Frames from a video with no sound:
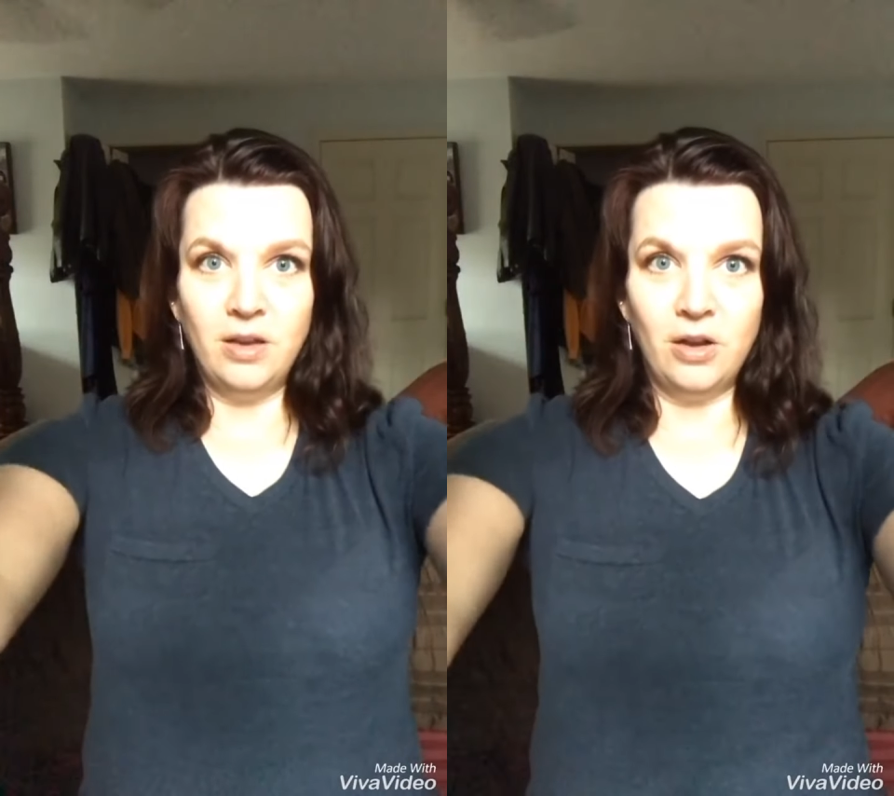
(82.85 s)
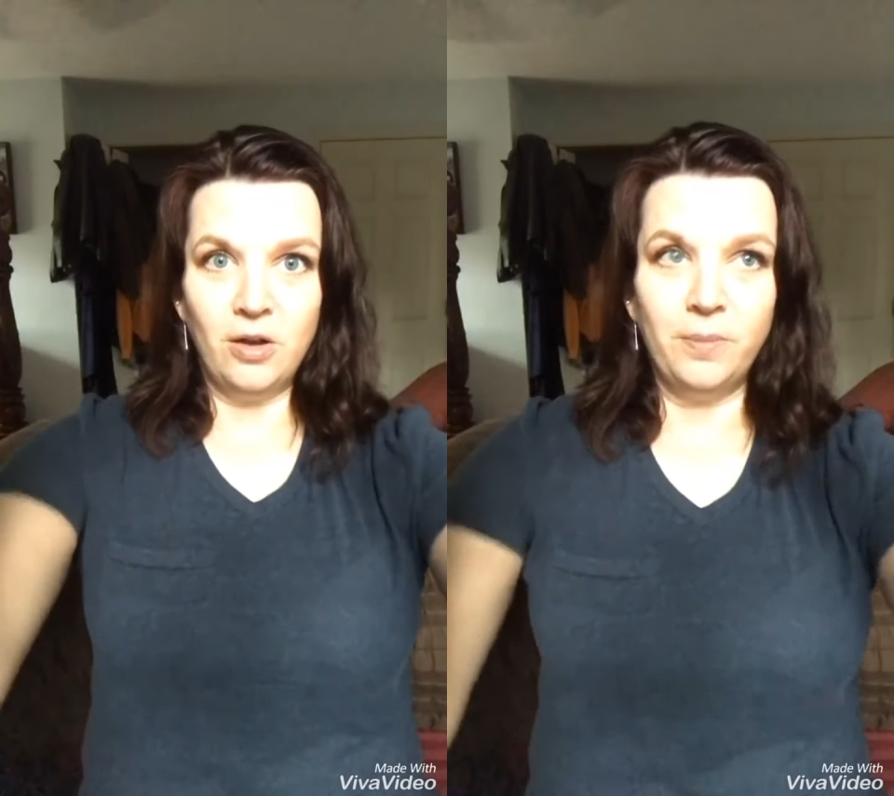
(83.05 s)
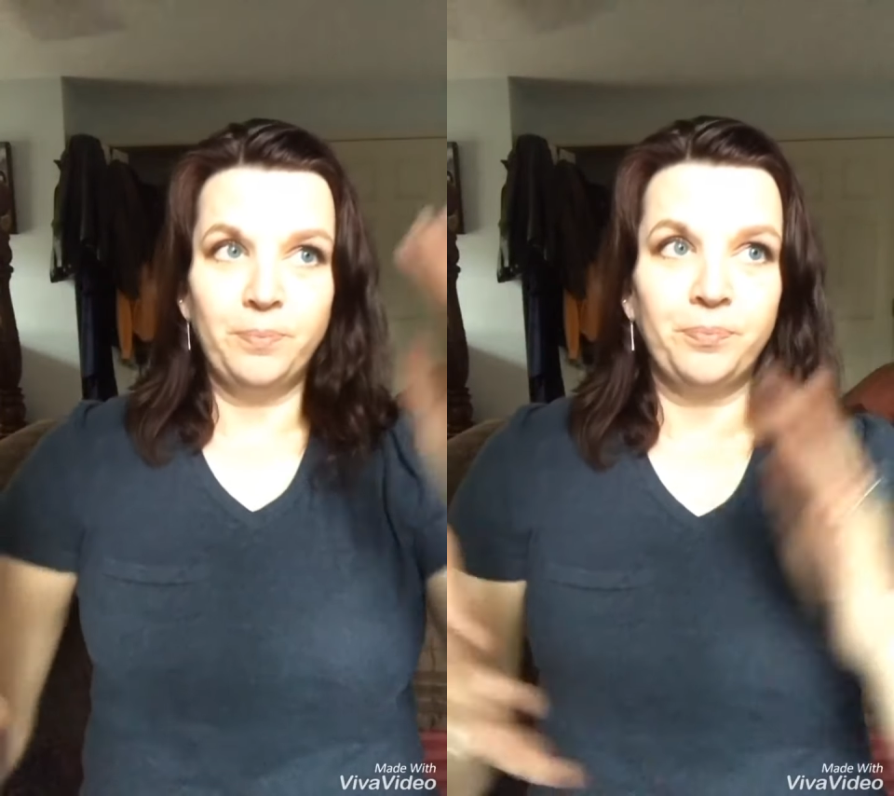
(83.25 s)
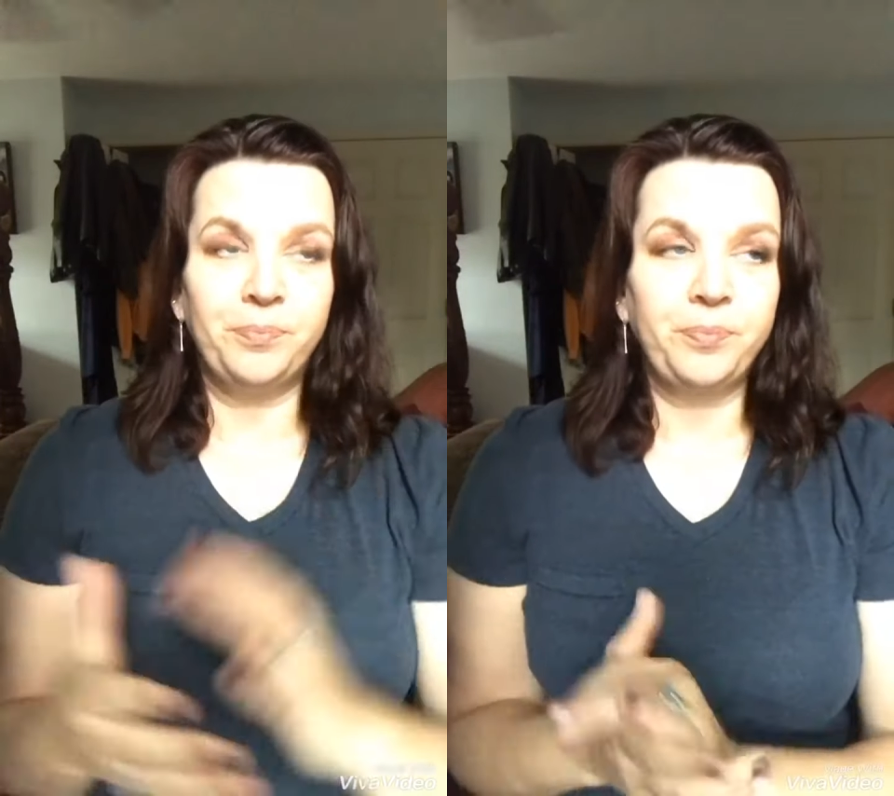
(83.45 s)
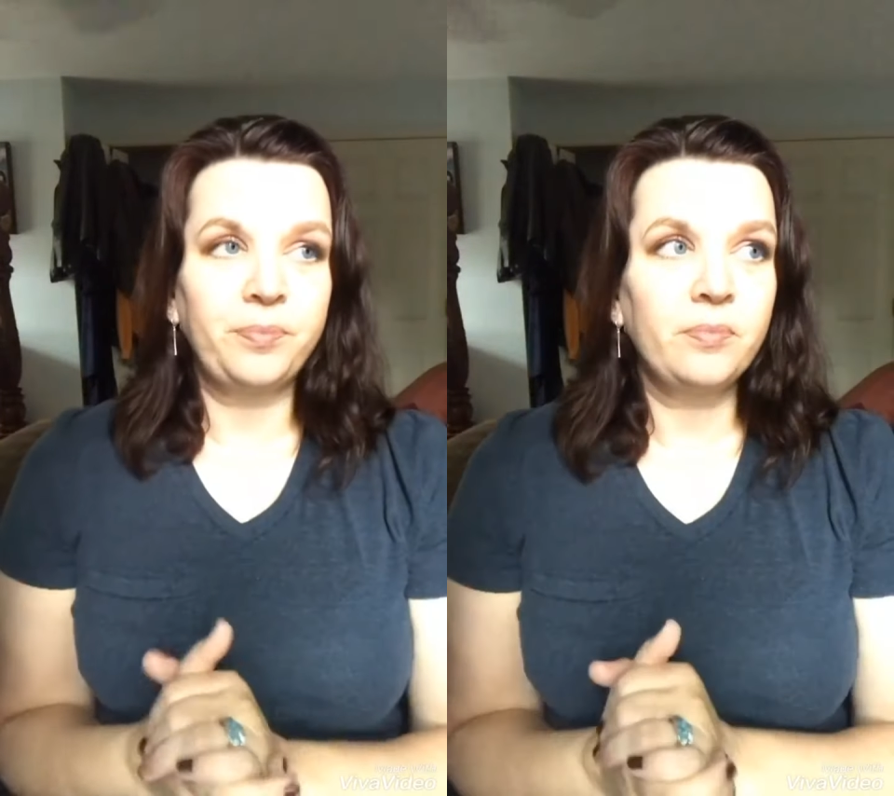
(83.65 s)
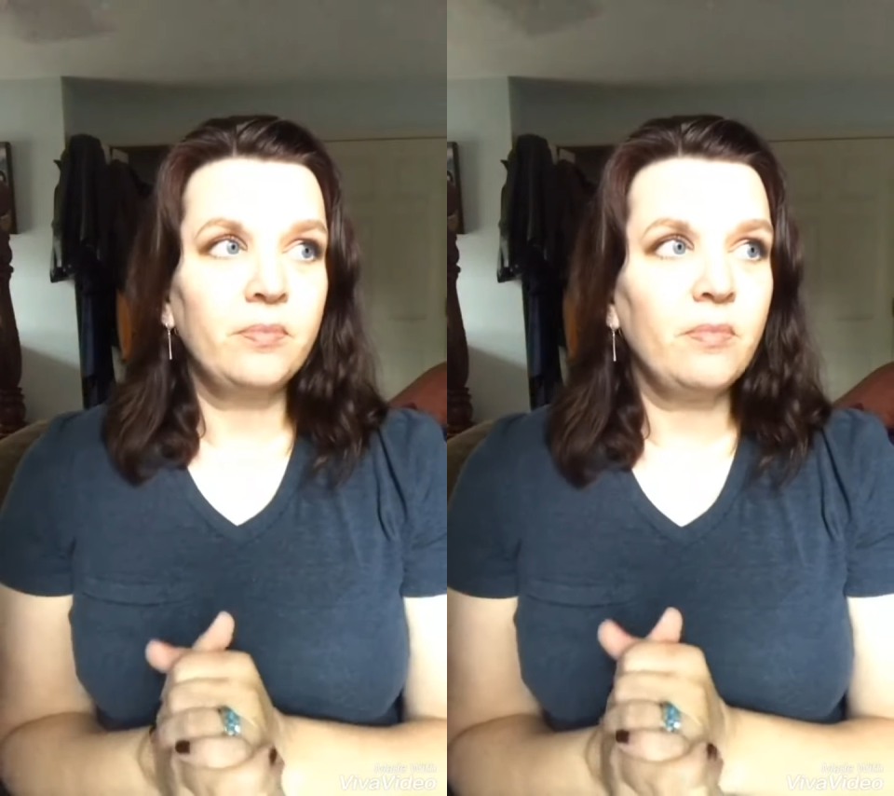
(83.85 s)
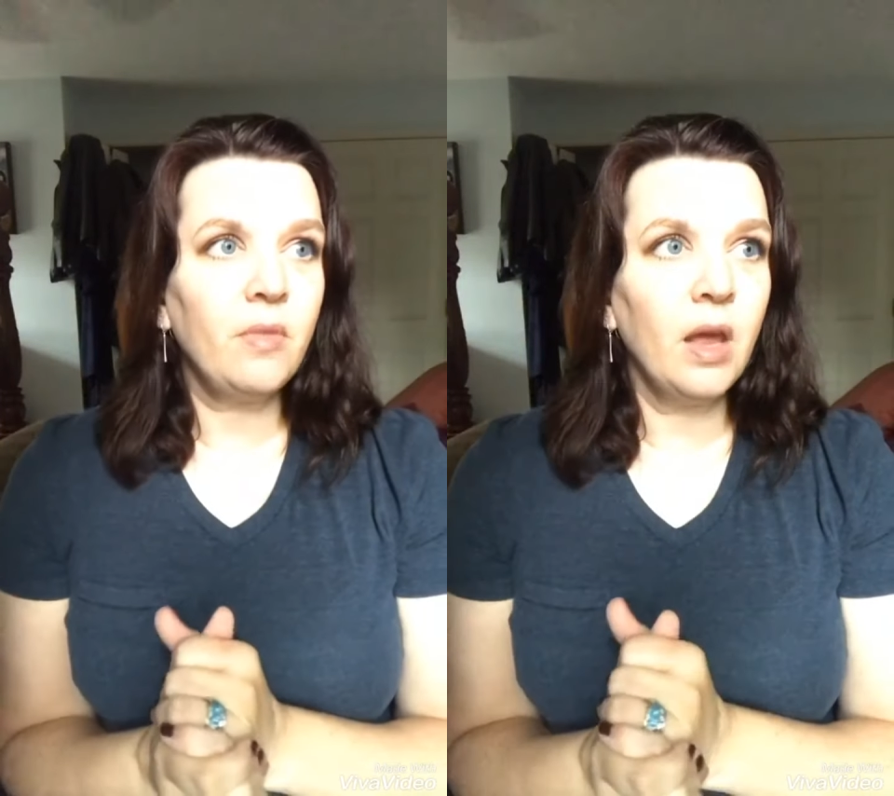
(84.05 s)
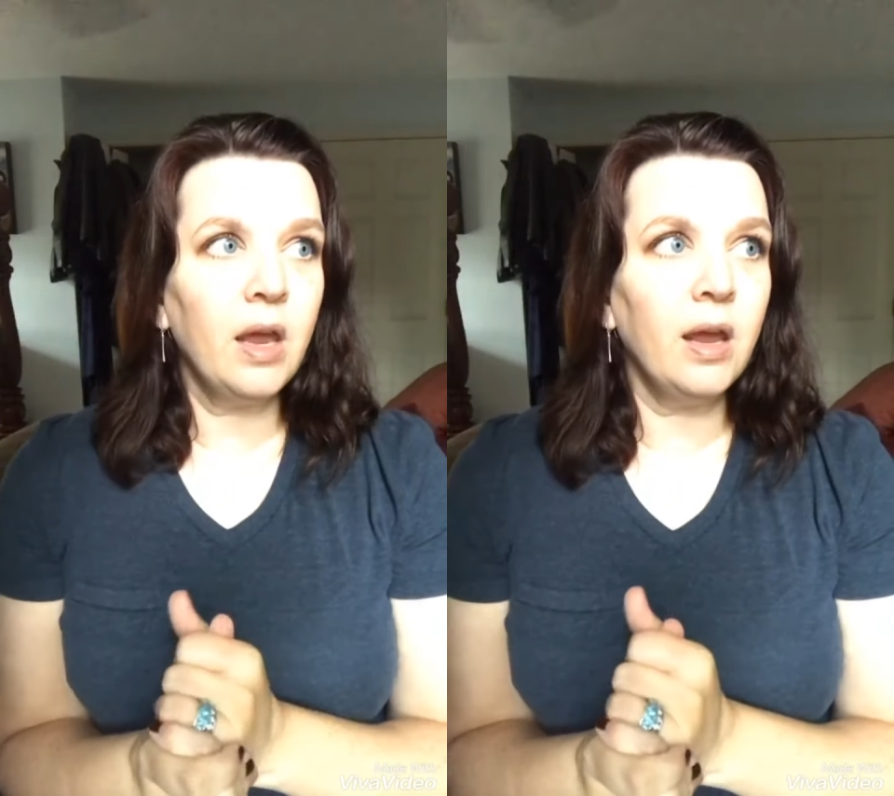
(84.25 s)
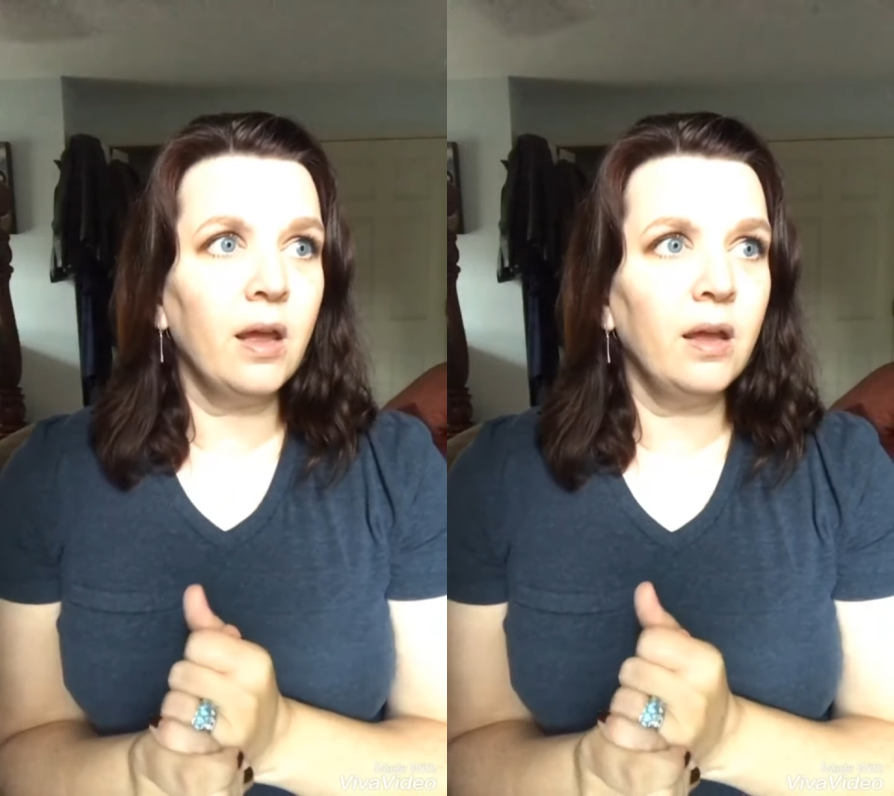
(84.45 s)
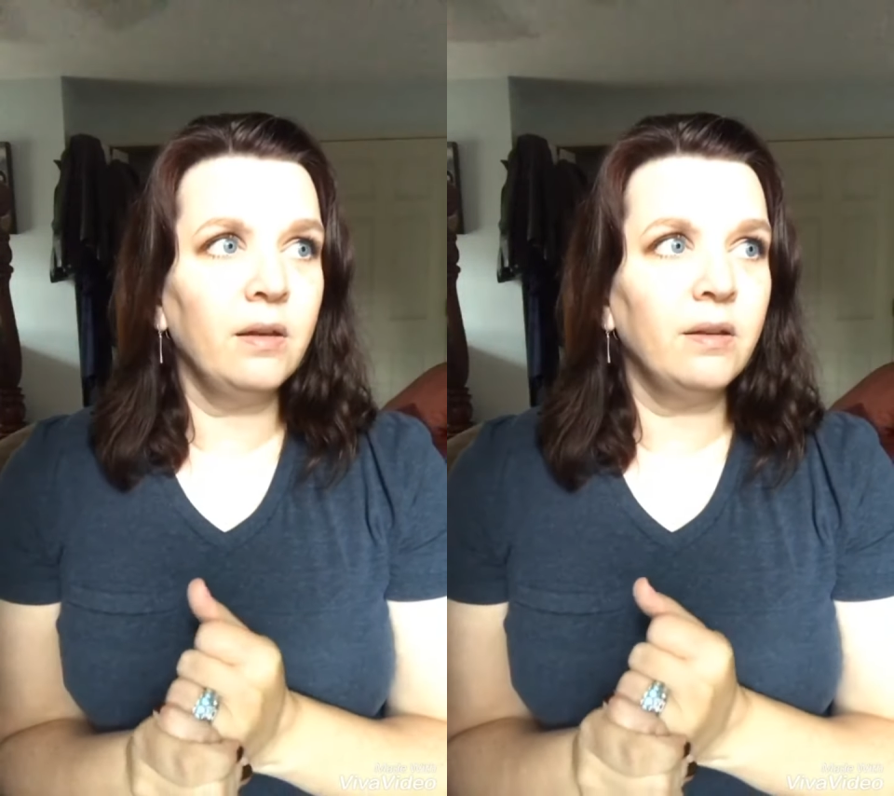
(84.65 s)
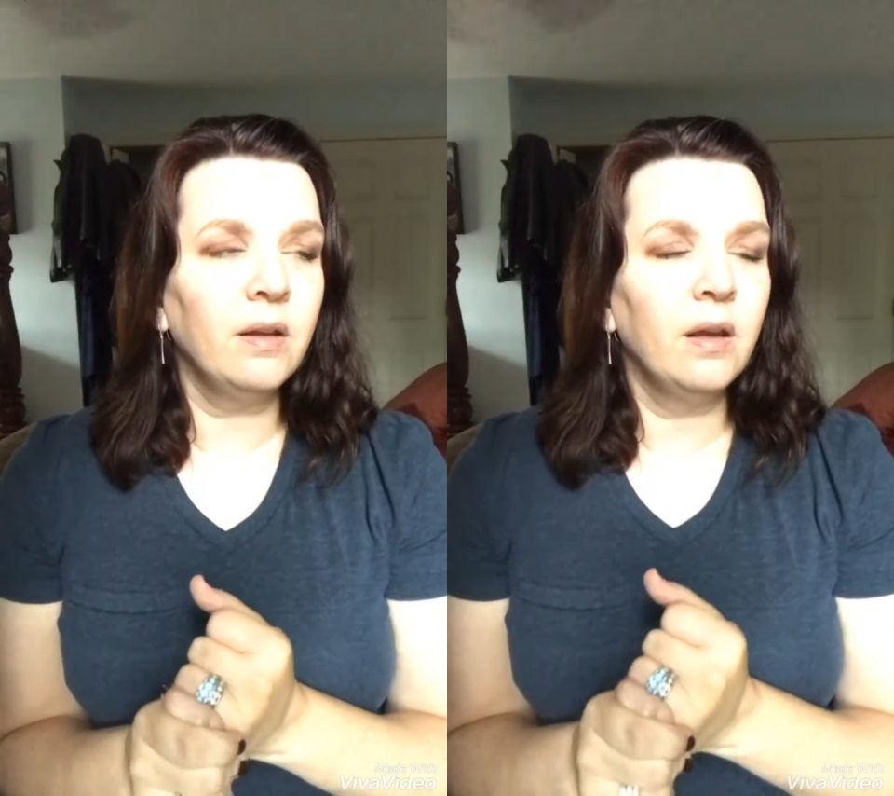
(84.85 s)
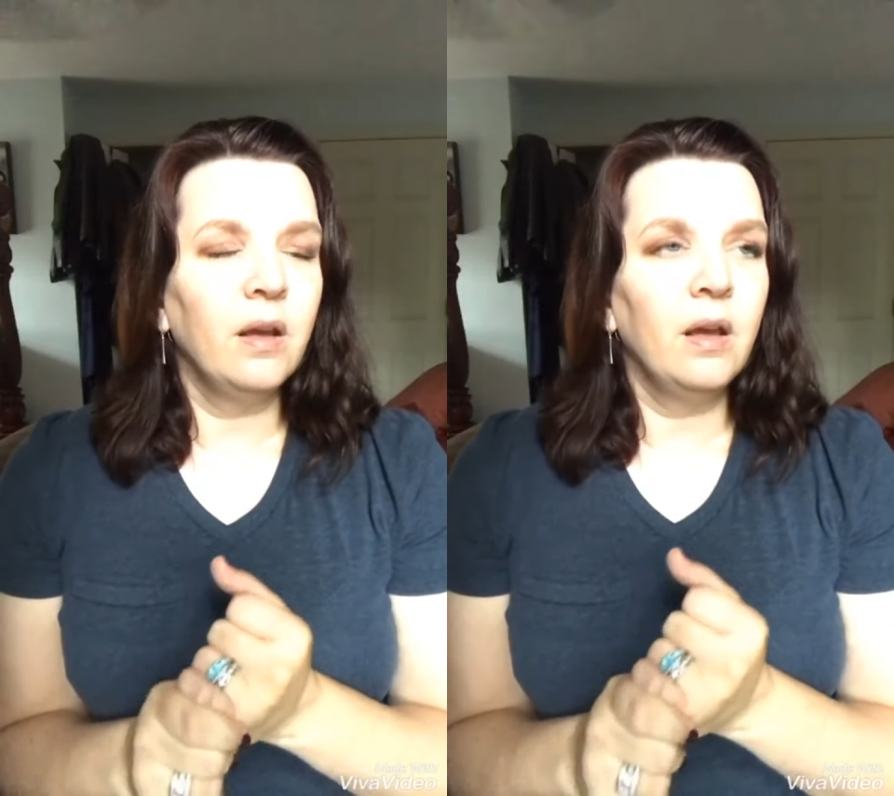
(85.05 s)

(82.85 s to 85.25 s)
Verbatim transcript: you know and